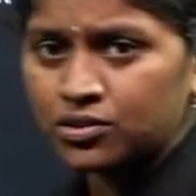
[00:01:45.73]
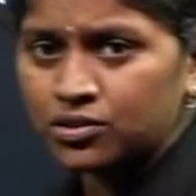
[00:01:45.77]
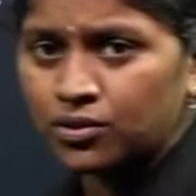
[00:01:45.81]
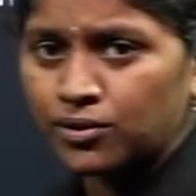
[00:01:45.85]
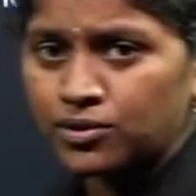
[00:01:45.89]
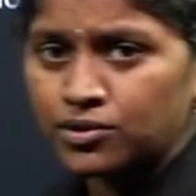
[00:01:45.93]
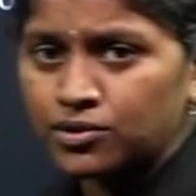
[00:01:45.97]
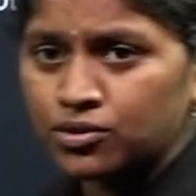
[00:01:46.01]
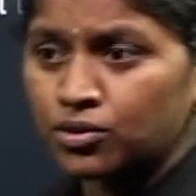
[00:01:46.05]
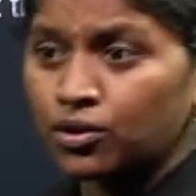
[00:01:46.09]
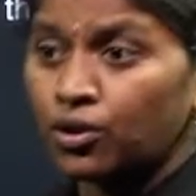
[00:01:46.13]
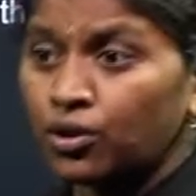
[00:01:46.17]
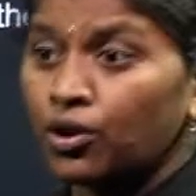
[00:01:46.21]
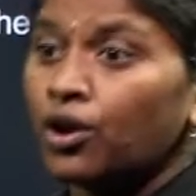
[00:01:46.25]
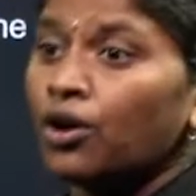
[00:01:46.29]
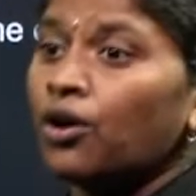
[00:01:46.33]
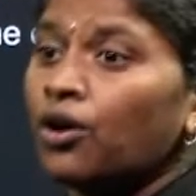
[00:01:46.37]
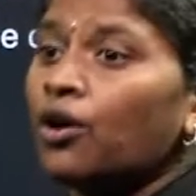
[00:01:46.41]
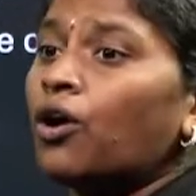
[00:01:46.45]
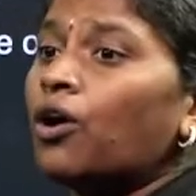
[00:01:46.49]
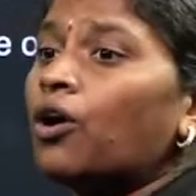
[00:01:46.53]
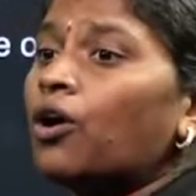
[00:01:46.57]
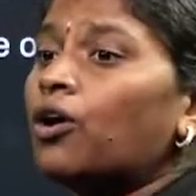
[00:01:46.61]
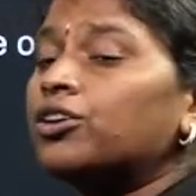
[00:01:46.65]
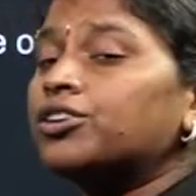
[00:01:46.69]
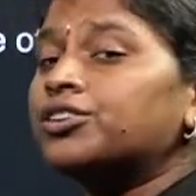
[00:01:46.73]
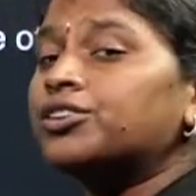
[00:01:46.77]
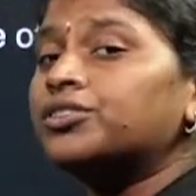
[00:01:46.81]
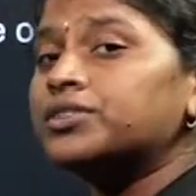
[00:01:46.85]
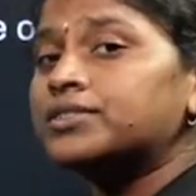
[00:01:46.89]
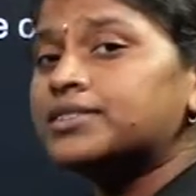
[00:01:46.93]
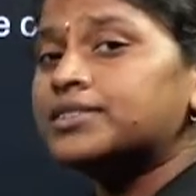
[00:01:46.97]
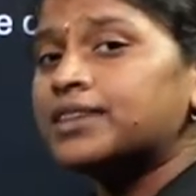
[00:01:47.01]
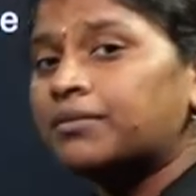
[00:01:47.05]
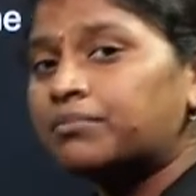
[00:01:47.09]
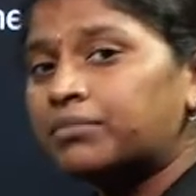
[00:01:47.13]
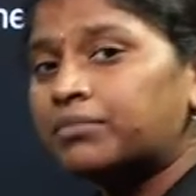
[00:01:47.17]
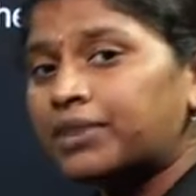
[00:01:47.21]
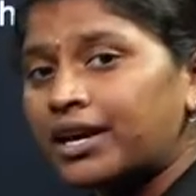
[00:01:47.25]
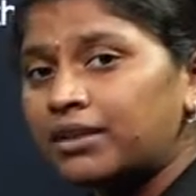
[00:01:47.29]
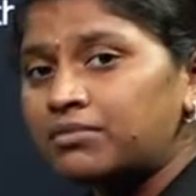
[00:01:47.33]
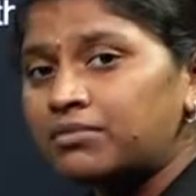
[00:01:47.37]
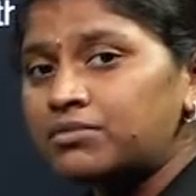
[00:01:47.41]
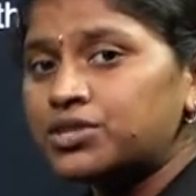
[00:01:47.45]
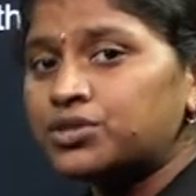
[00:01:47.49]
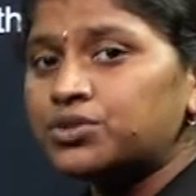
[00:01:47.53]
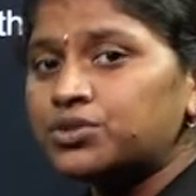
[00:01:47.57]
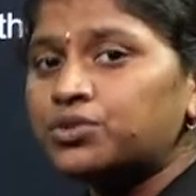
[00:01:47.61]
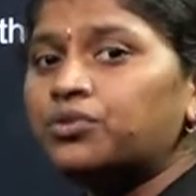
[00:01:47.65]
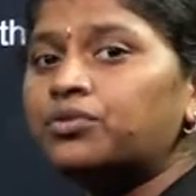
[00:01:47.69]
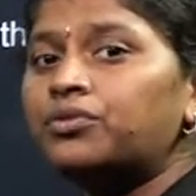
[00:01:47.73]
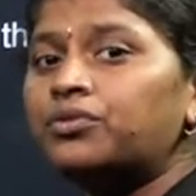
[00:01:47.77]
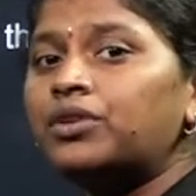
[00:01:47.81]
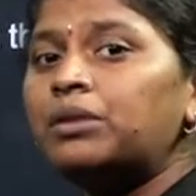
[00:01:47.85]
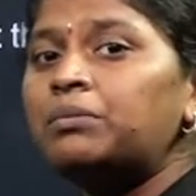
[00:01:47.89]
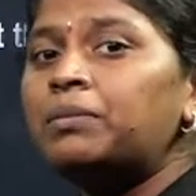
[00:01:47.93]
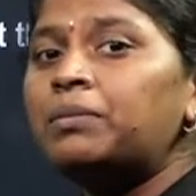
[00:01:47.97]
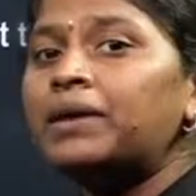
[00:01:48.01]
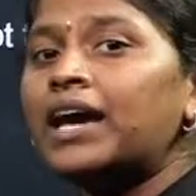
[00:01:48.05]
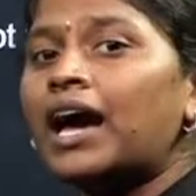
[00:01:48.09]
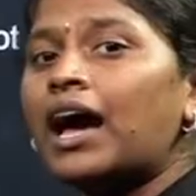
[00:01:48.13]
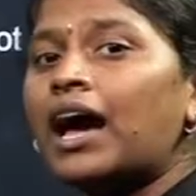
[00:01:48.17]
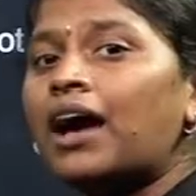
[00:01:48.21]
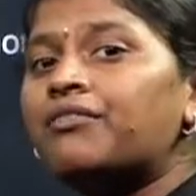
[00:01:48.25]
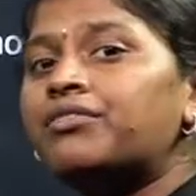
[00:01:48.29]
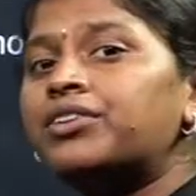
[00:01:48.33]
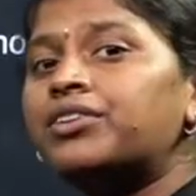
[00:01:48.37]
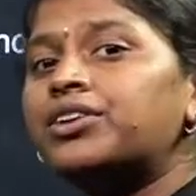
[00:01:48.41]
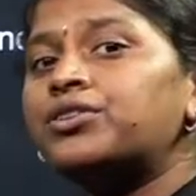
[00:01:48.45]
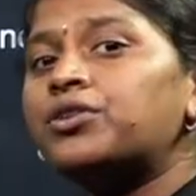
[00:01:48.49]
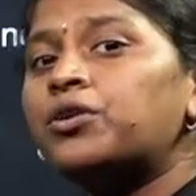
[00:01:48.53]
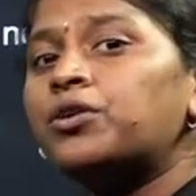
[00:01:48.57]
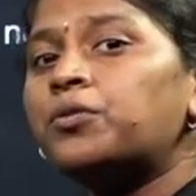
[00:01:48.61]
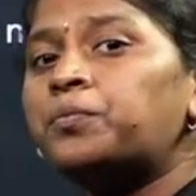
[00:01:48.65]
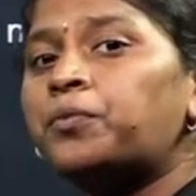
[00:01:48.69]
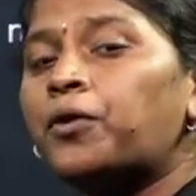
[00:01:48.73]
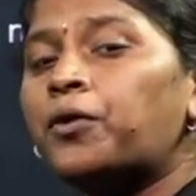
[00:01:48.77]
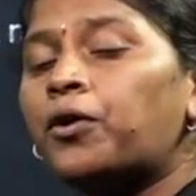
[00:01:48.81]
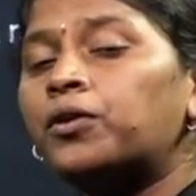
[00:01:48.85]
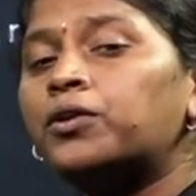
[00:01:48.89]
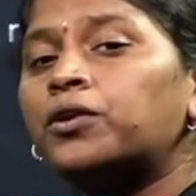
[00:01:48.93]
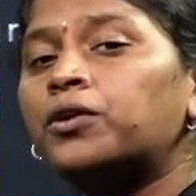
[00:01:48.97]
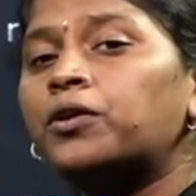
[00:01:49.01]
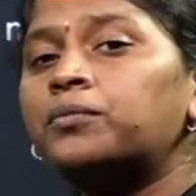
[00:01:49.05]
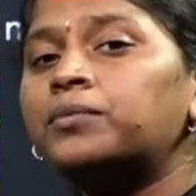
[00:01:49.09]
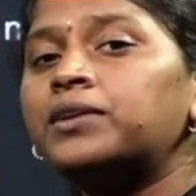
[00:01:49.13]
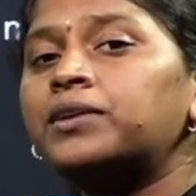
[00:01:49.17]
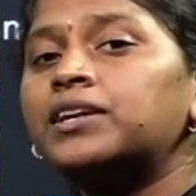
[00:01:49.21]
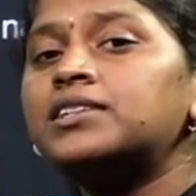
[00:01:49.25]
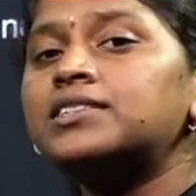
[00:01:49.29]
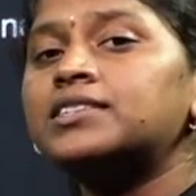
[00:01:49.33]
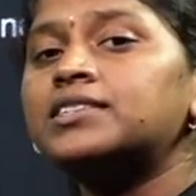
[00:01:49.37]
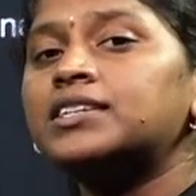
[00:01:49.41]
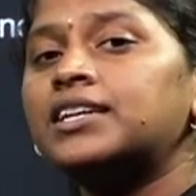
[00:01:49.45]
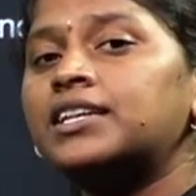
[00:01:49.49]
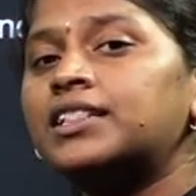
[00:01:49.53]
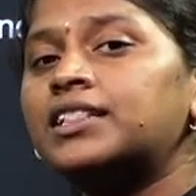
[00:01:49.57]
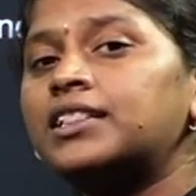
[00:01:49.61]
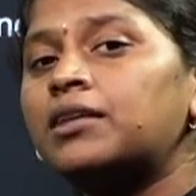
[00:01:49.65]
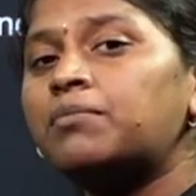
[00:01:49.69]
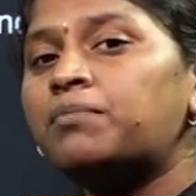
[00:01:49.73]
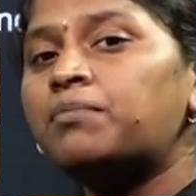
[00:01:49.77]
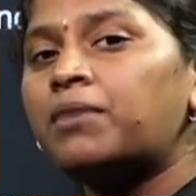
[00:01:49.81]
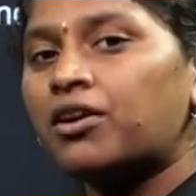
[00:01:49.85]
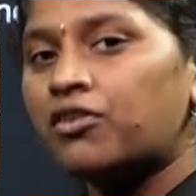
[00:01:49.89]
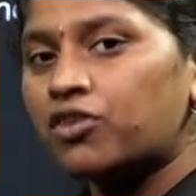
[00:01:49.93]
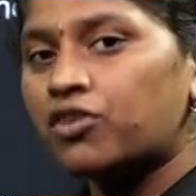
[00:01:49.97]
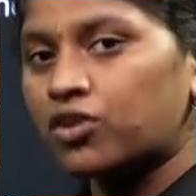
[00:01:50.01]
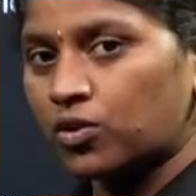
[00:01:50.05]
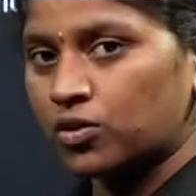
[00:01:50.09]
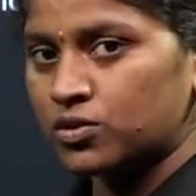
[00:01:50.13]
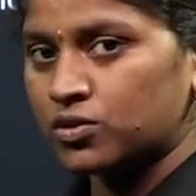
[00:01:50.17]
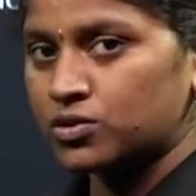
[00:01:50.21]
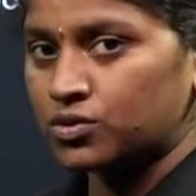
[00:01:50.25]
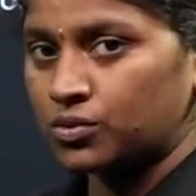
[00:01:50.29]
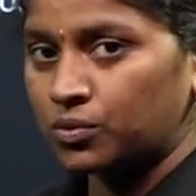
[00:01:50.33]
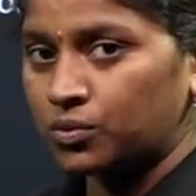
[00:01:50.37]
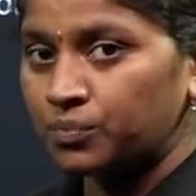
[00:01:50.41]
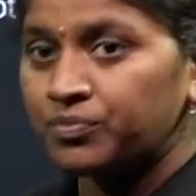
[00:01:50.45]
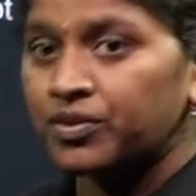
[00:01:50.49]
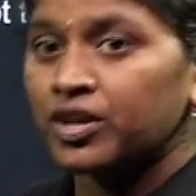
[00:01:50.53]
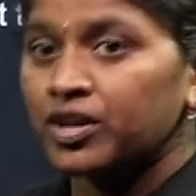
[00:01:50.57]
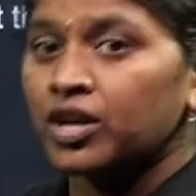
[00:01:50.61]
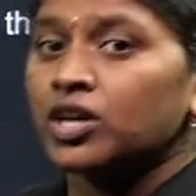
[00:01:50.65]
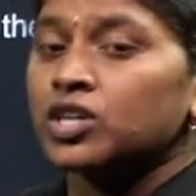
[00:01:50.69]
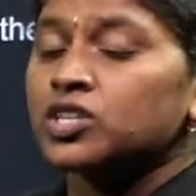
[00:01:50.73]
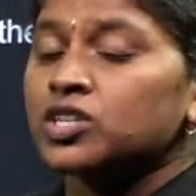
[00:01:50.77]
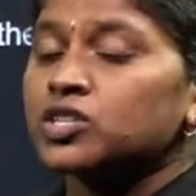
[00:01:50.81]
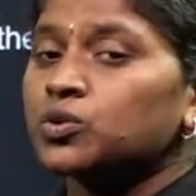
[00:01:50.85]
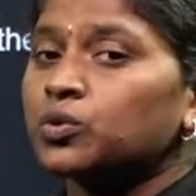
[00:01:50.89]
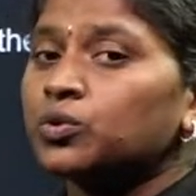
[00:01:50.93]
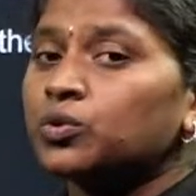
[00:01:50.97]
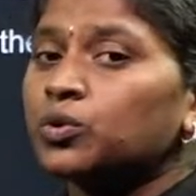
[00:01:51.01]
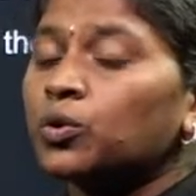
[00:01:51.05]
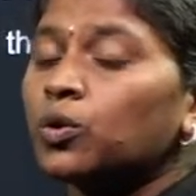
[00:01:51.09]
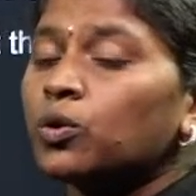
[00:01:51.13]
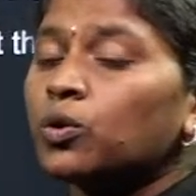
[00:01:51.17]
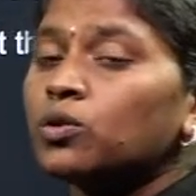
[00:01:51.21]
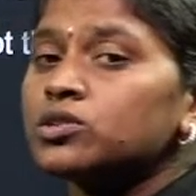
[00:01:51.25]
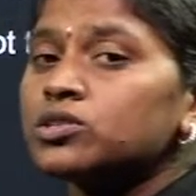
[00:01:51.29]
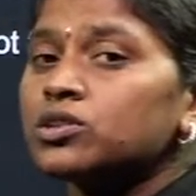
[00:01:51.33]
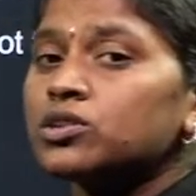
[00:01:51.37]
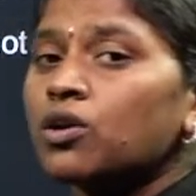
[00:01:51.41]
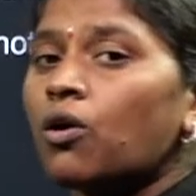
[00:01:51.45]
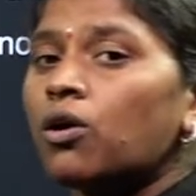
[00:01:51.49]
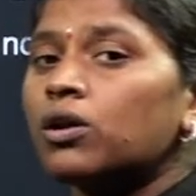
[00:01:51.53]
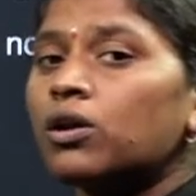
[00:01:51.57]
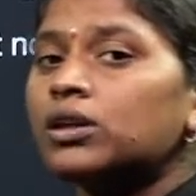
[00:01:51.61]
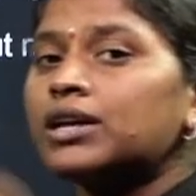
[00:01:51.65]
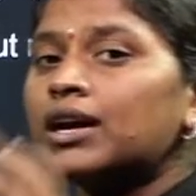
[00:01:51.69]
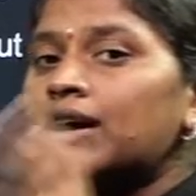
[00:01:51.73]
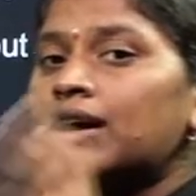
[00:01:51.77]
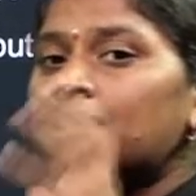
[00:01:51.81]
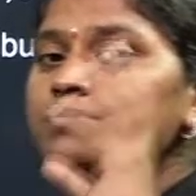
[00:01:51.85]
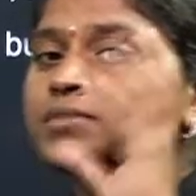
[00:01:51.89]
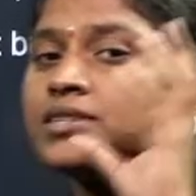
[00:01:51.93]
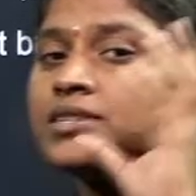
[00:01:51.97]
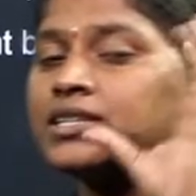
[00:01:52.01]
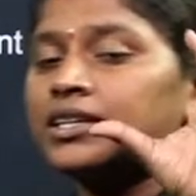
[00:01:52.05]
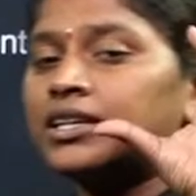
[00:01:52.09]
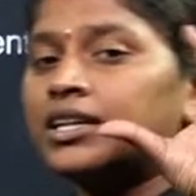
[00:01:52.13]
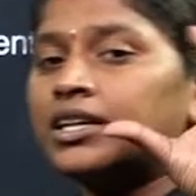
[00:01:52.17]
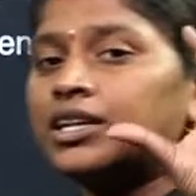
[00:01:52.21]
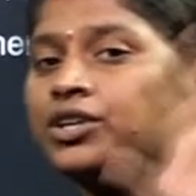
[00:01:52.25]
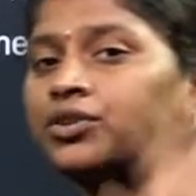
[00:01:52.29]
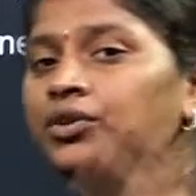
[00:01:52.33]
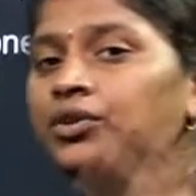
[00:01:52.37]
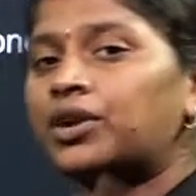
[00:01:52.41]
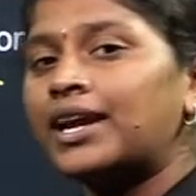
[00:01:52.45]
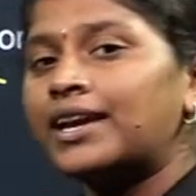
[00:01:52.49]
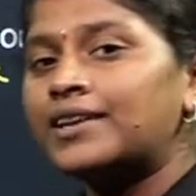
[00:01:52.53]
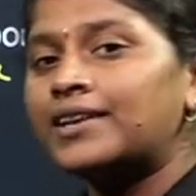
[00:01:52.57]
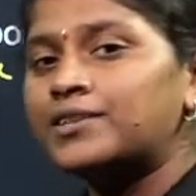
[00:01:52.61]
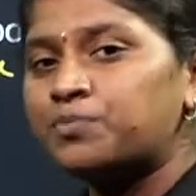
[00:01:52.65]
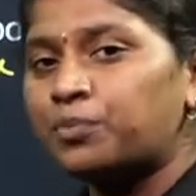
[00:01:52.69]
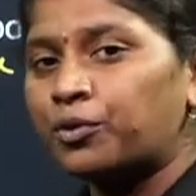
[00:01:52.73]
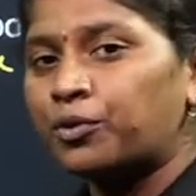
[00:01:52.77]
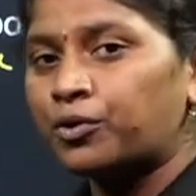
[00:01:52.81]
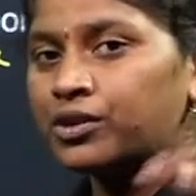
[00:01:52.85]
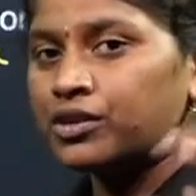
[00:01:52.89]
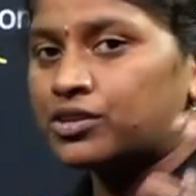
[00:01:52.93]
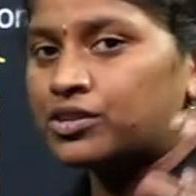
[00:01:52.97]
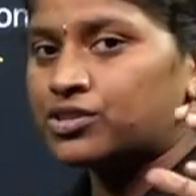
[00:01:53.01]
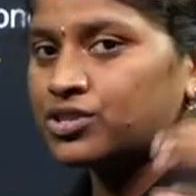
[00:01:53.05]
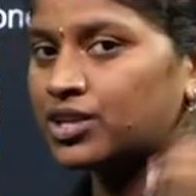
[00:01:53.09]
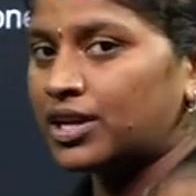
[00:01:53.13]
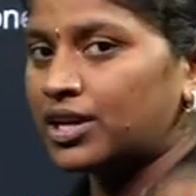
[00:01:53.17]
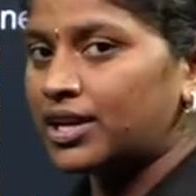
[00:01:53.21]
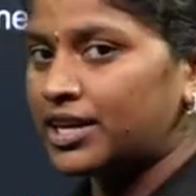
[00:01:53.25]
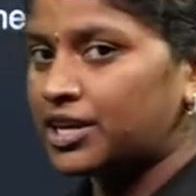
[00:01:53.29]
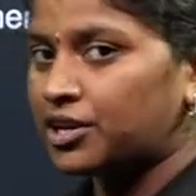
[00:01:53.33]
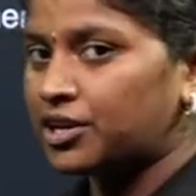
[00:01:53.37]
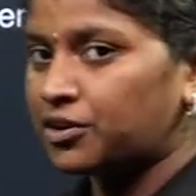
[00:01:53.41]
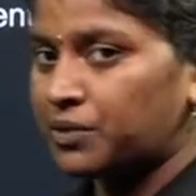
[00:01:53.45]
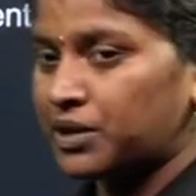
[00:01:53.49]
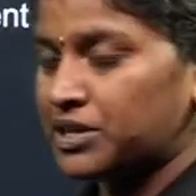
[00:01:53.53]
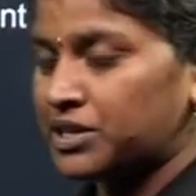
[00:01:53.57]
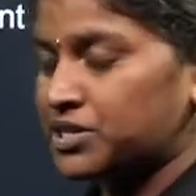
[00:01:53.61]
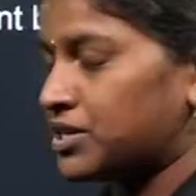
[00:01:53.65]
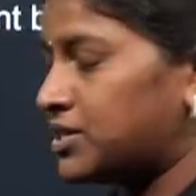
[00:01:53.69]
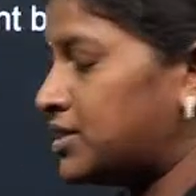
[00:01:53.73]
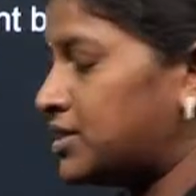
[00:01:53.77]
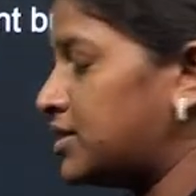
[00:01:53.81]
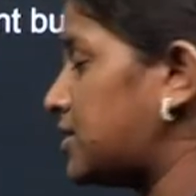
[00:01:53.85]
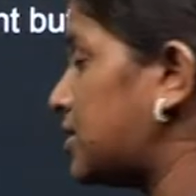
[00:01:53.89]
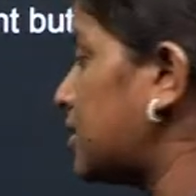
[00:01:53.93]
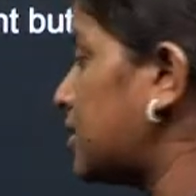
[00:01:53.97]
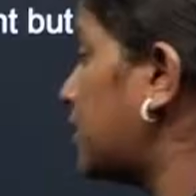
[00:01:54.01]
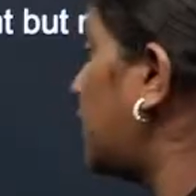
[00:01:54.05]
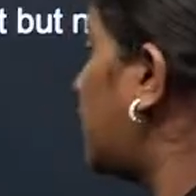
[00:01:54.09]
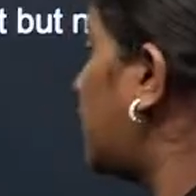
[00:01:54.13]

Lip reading: also, or sometimes you will be having your polynomials in the power also. So those all comes under your exponential equations.